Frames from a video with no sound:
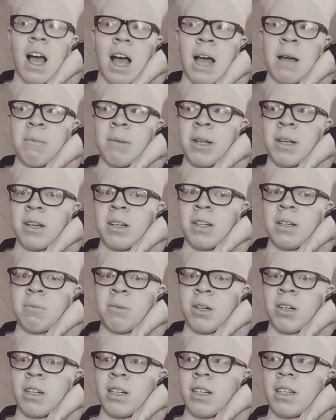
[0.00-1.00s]
I'm the early
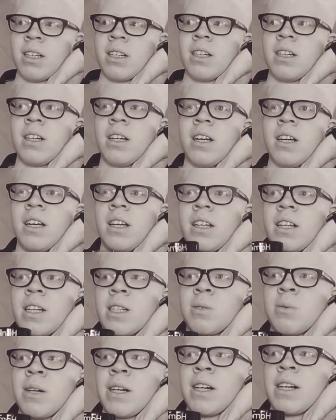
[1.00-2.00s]
bird
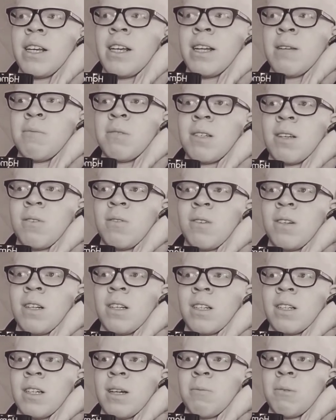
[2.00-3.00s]
that's ready to get himself
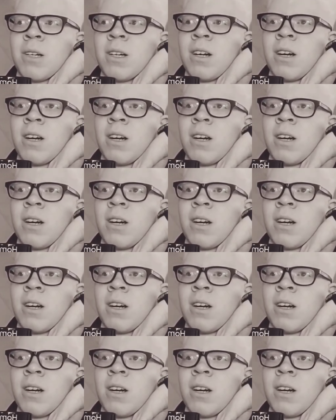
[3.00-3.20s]
another cup of